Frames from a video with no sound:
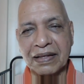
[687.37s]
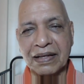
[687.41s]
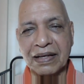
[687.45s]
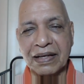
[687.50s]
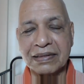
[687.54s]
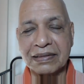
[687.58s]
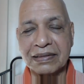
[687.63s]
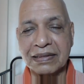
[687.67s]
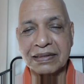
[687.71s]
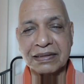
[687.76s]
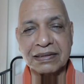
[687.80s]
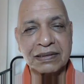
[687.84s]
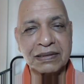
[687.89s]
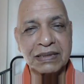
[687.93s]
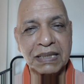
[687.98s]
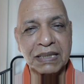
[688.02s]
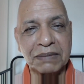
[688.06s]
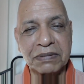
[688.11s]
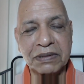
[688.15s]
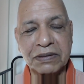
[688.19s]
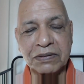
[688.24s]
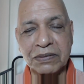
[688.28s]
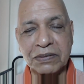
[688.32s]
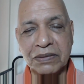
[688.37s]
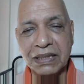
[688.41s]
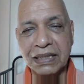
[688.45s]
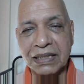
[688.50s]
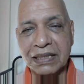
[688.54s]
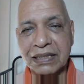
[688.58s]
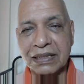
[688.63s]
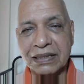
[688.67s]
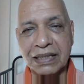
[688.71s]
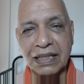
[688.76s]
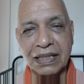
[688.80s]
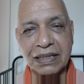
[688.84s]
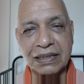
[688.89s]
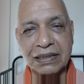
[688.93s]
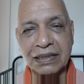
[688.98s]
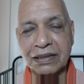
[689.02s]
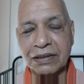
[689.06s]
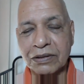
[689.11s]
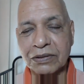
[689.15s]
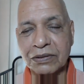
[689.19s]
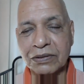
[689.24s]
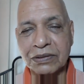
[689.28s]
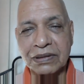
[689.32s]
I just kept quiet. I
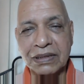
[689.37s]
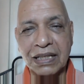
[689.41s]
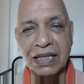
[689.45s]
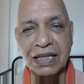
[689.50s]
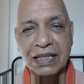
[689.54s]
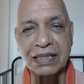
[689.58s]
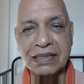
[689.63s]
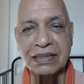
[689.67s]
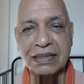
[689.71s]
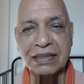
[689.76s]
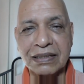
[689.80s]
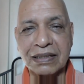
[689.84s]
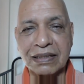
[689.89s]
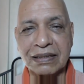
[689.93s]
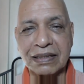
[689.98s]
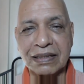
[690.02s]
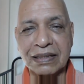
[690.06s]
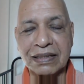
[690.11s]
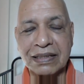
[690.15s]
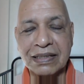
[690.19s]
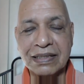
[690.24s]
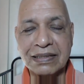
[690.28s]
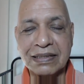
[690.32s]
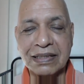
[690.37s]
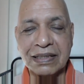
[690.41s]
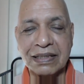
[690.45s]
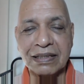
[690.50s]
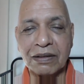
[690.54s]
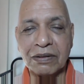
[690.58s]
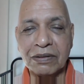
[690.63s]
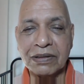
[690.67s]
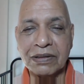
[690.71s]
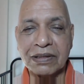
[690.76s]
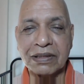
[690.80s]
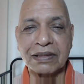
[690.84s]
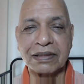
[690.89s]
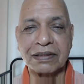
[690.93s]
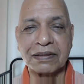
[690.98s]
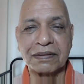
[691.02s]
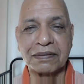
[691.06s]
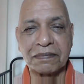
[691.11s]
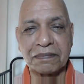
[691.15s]
didn't know the answer. And he said, look,